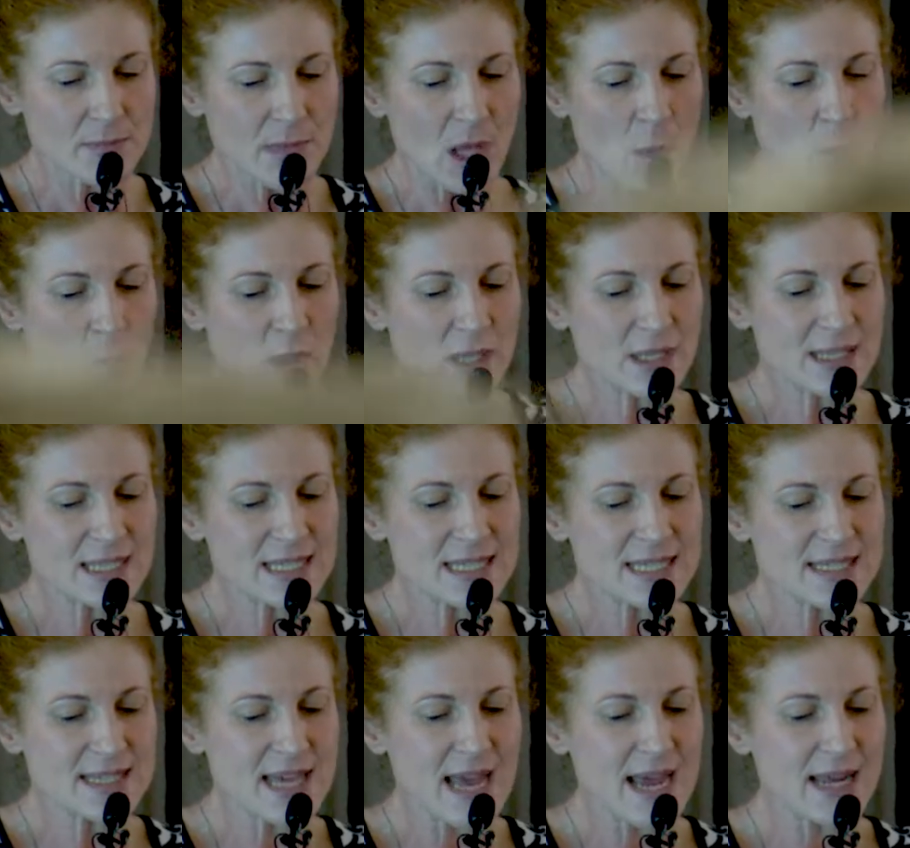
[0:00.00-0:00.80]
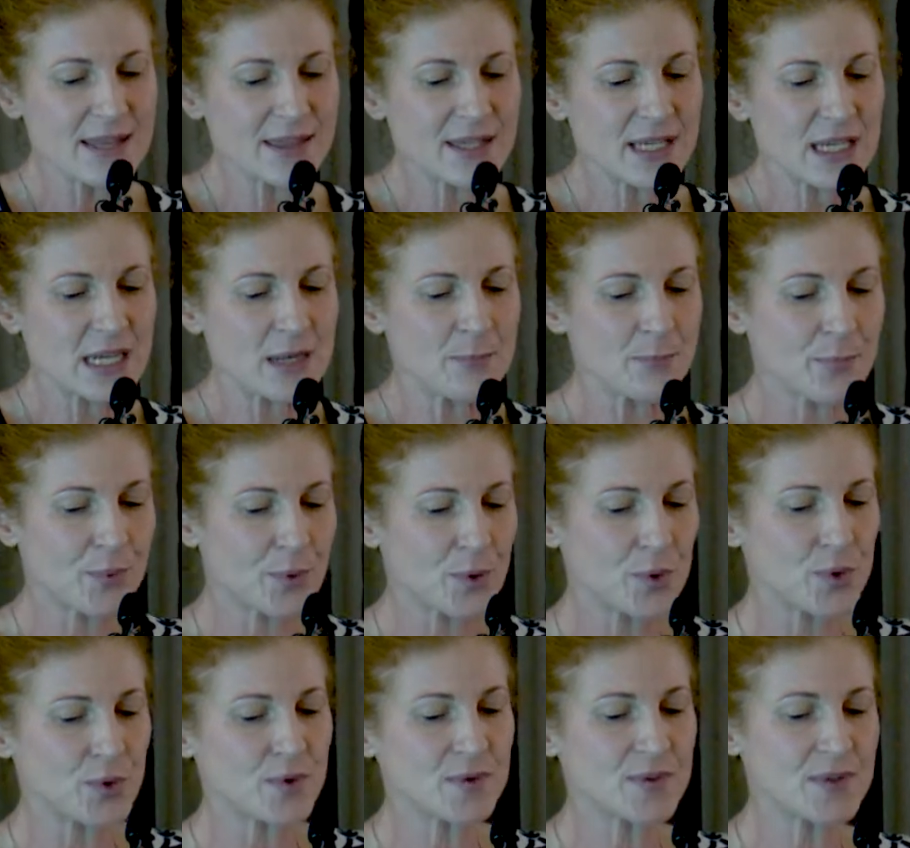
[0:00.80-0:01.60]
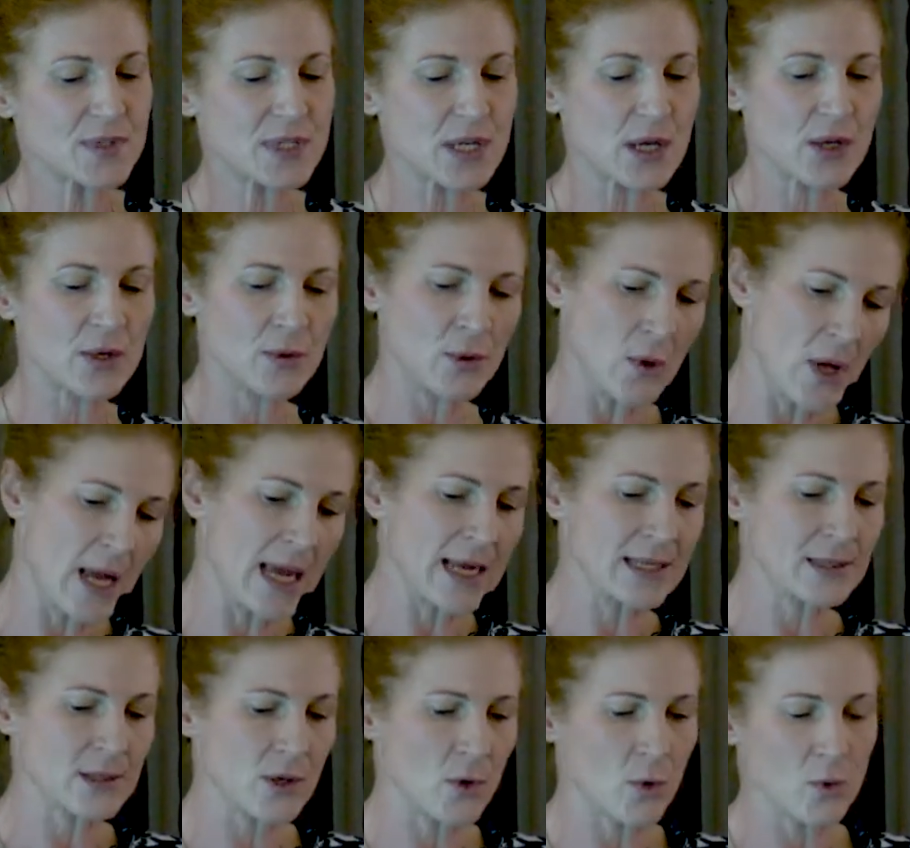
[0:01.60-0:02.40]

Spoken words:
Well, it's that improves and